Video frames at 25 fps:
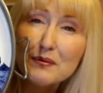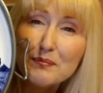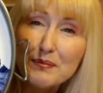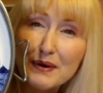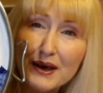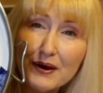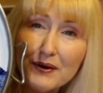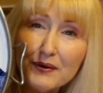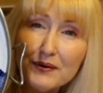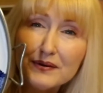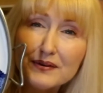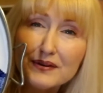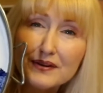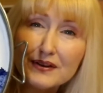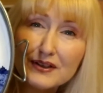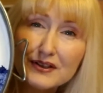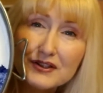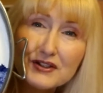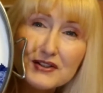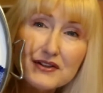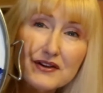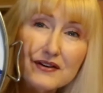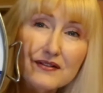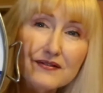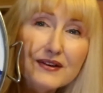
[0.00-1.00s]
about the
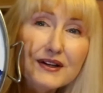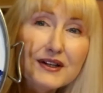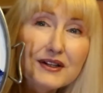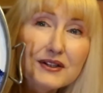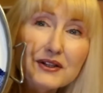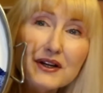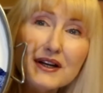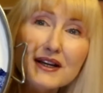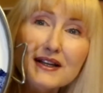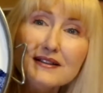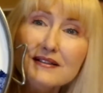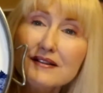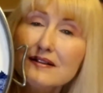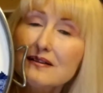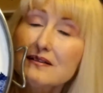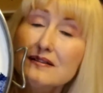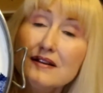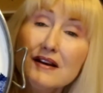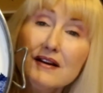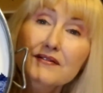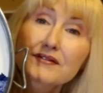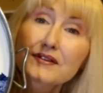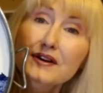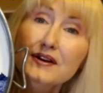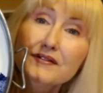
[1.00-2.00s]
serving trays, because
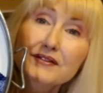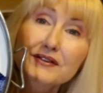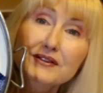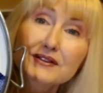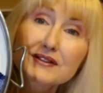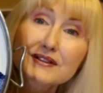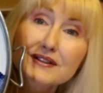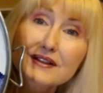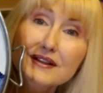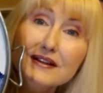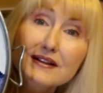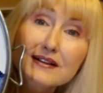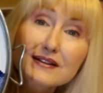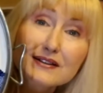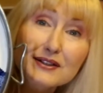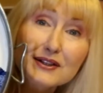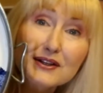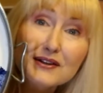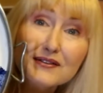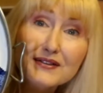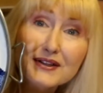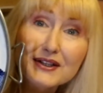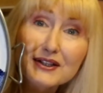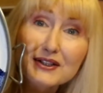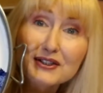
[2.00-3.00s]
I've never seen a
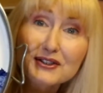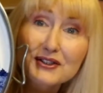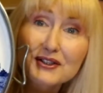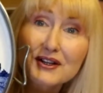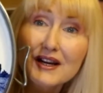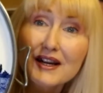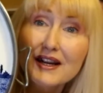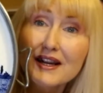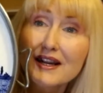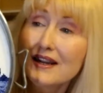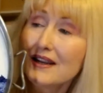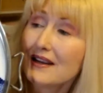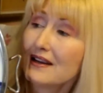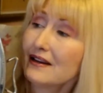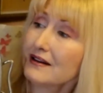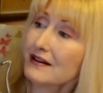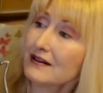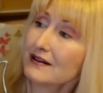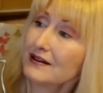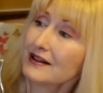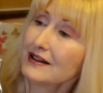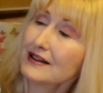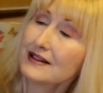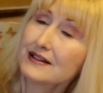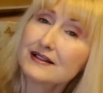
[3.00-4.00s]
serving tray
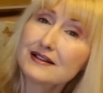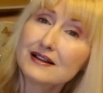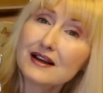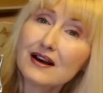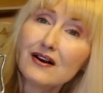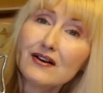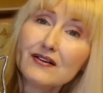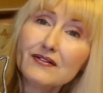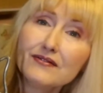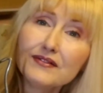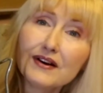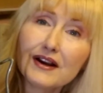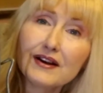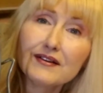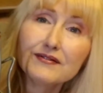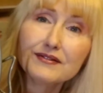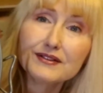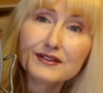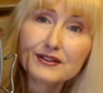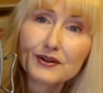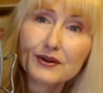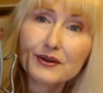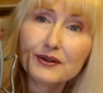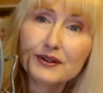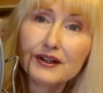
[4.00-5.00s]
in Delft. I've
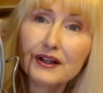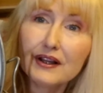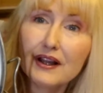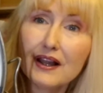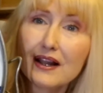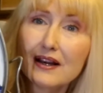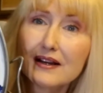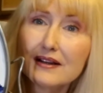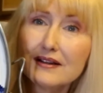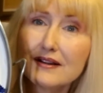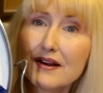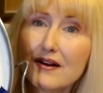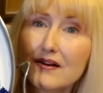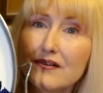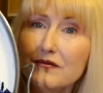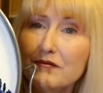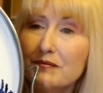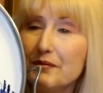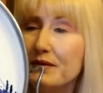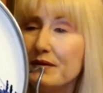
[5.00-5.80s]
sold a lot of Delft